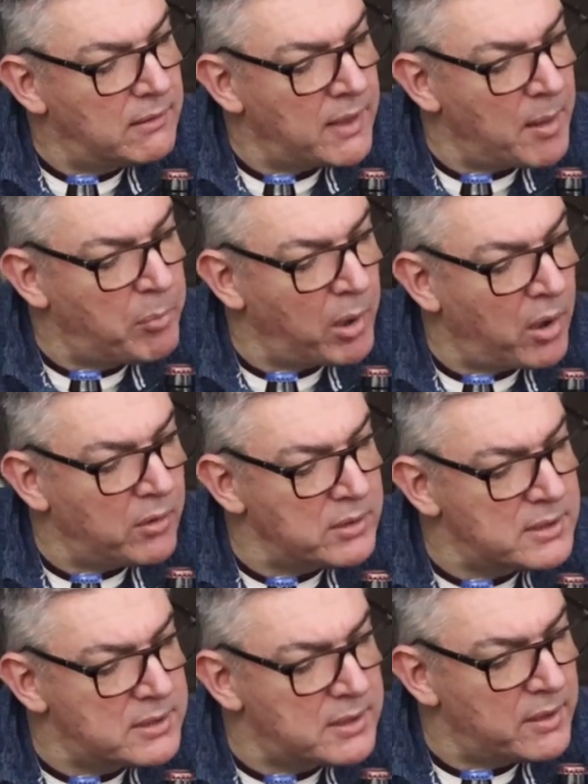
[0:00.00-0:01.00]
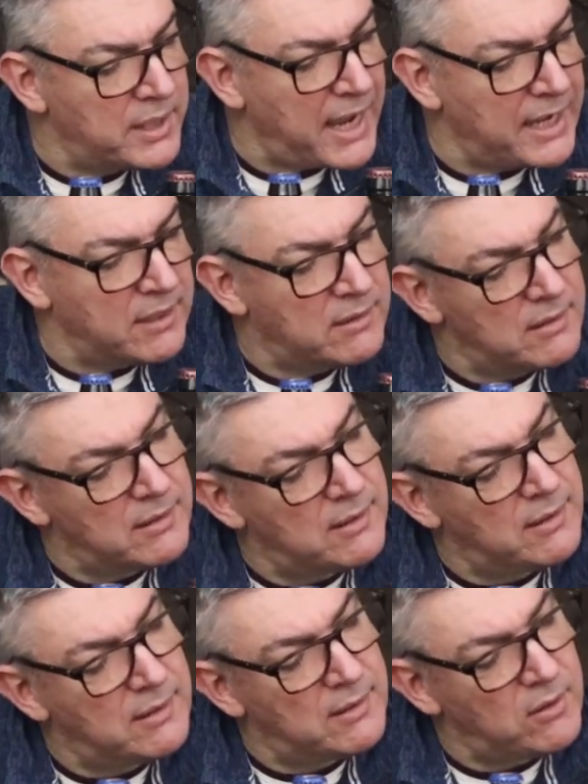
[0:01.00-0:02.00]
they're blonde. So again,
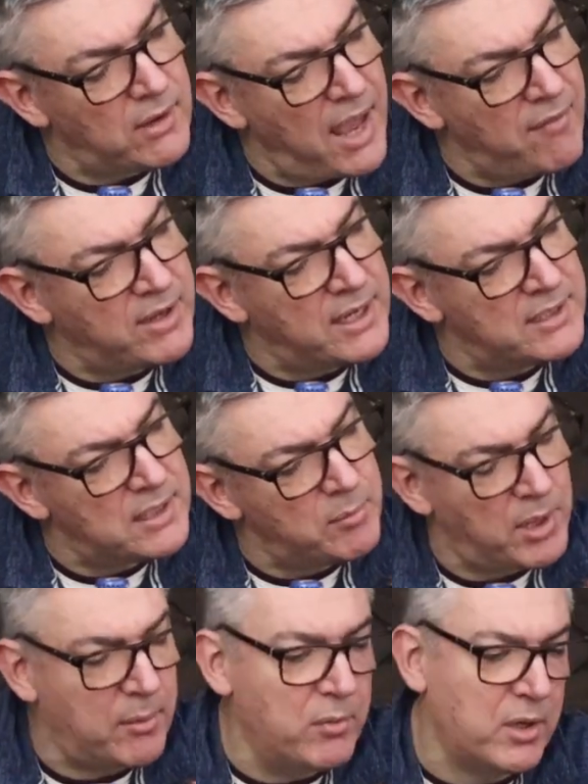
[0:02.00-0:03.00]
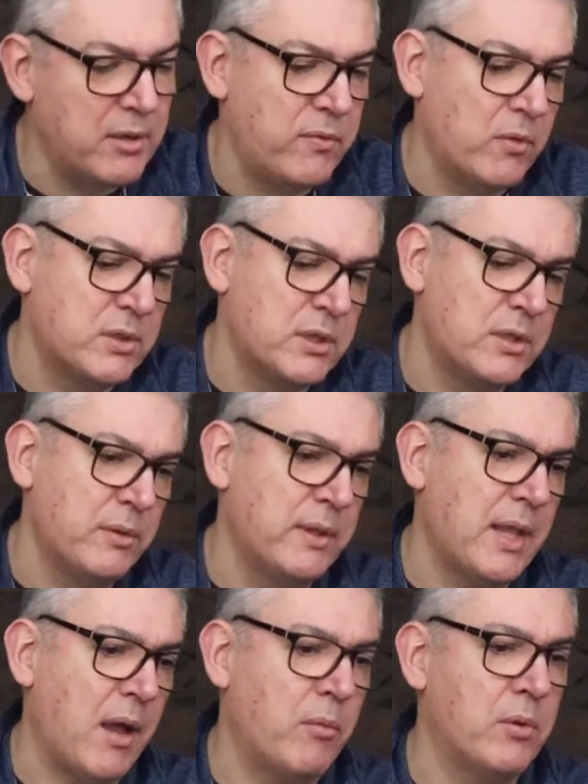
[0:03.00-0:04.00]
not a heavy hitter, but I'm looking forward to doing
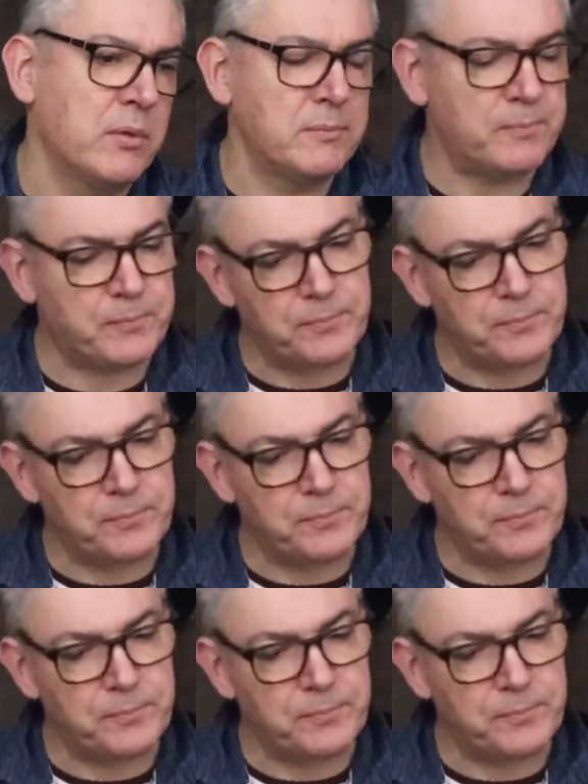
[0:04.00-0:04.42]
that one.